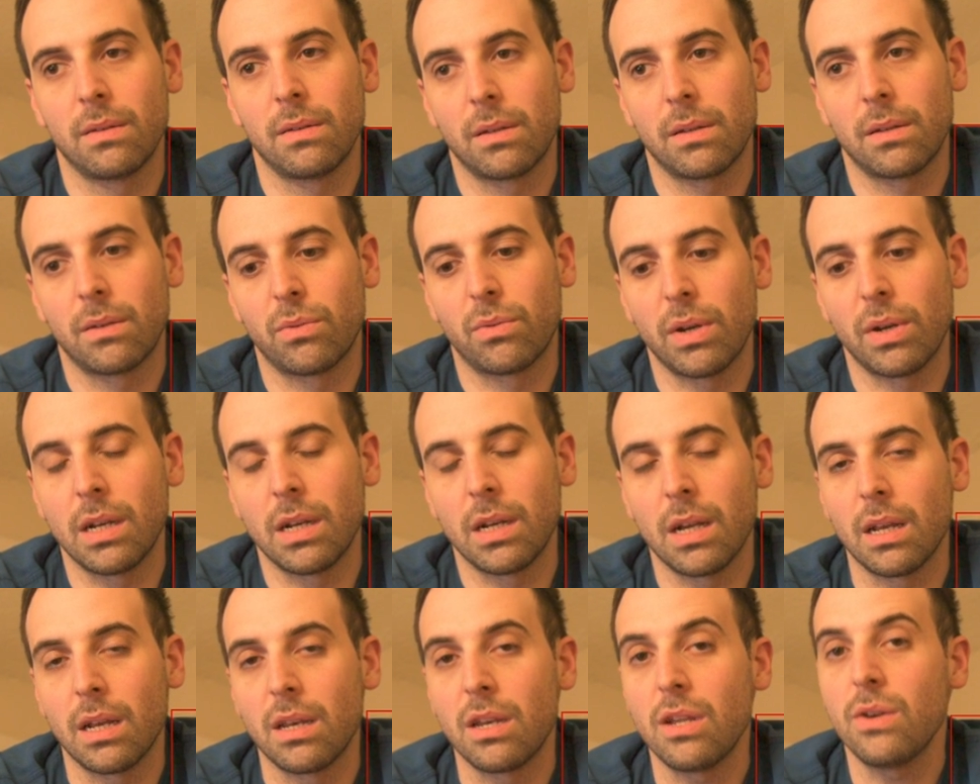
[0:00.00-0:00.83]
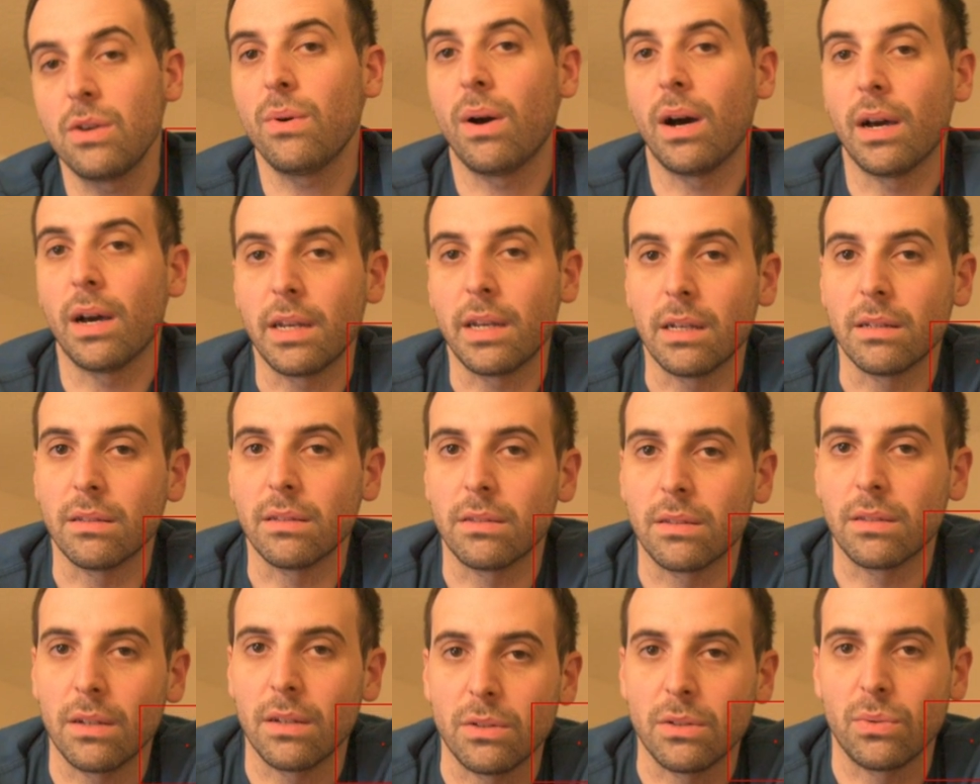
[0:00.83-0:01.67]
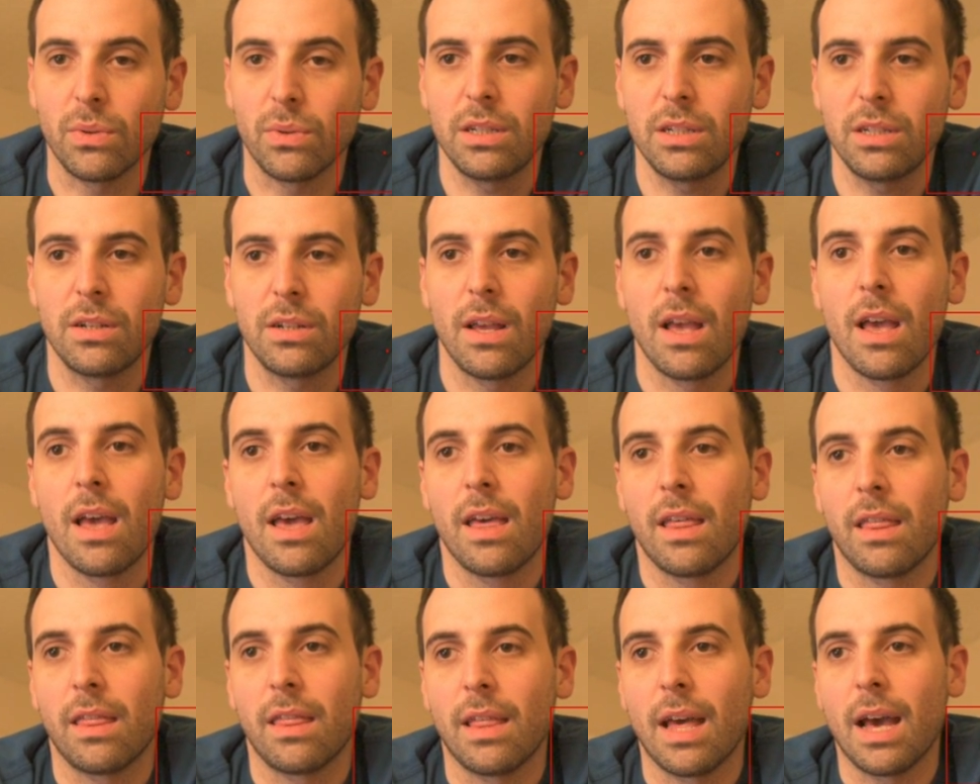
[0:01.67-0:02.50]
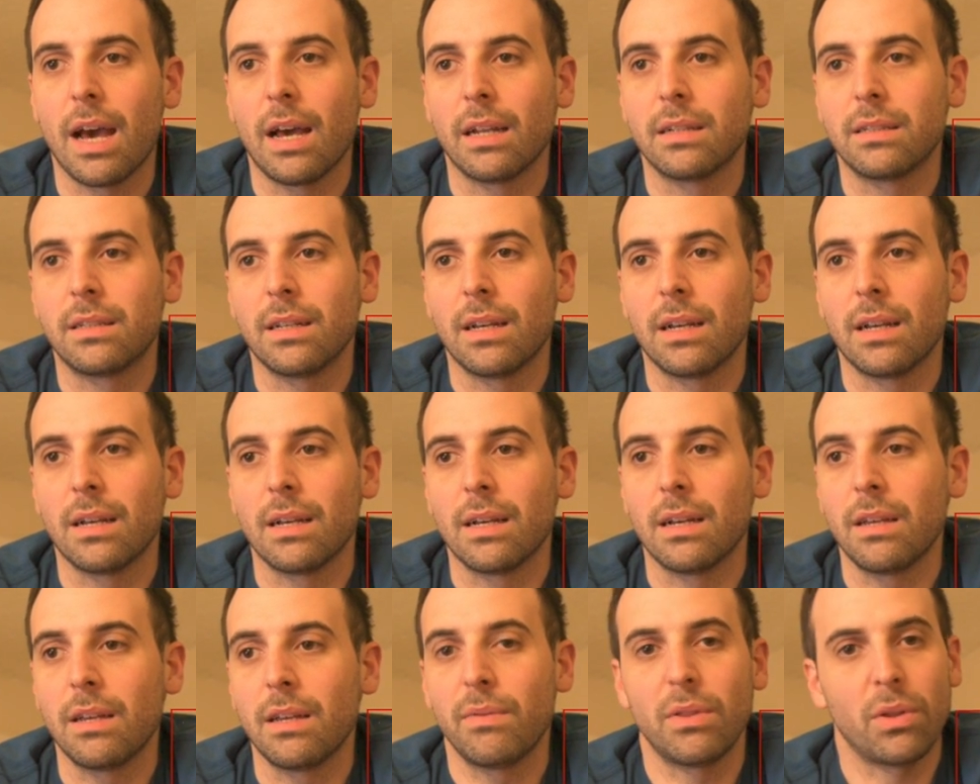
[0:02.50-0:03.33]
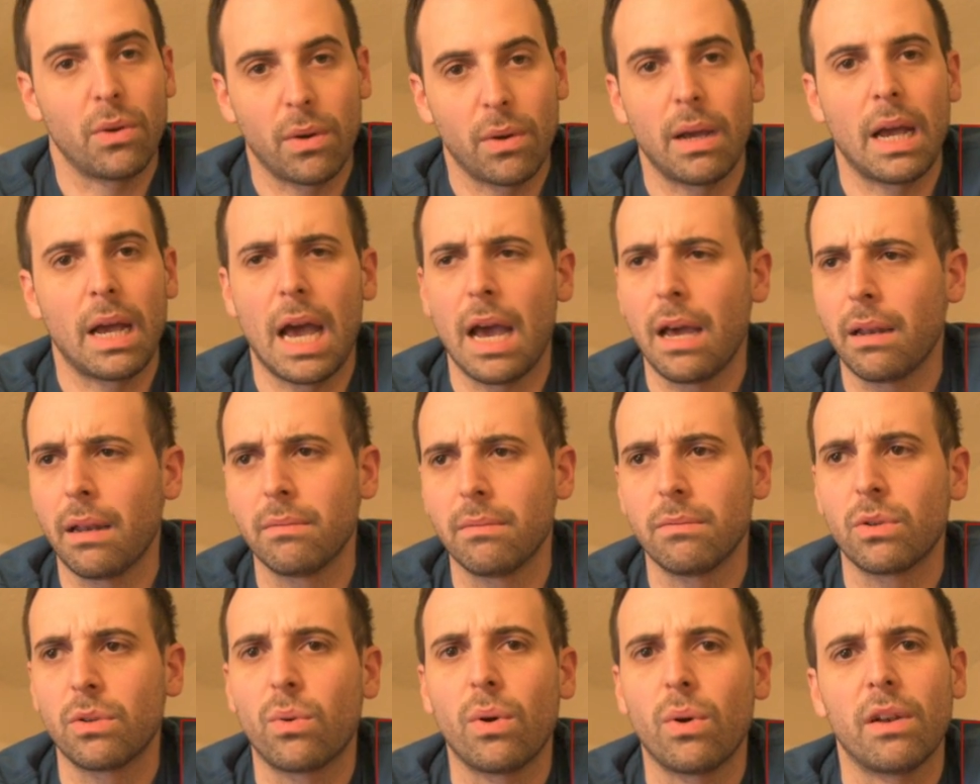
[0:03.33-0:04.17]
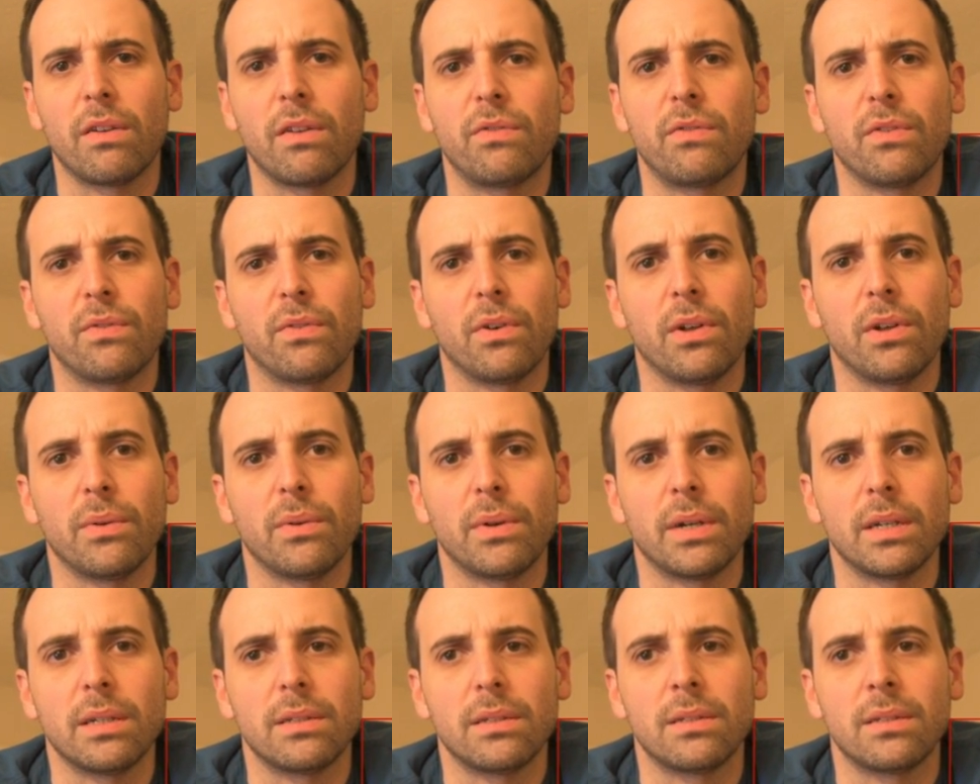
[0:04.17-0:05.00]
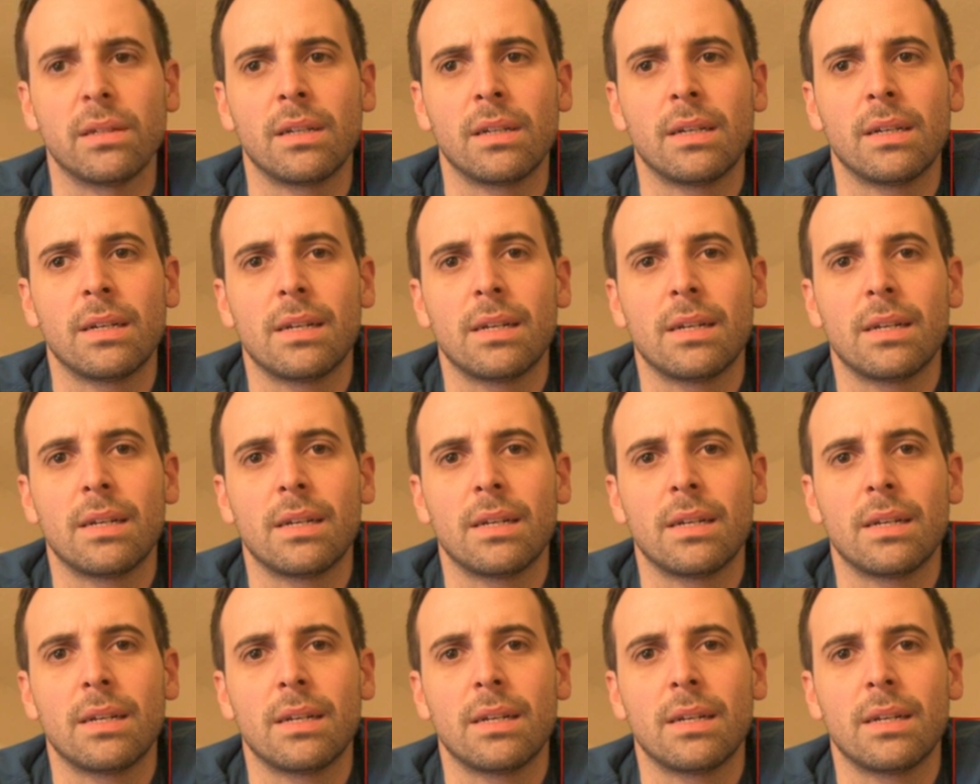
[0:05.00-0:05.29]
creating a new audience on Twitch that even though I had quite a few followers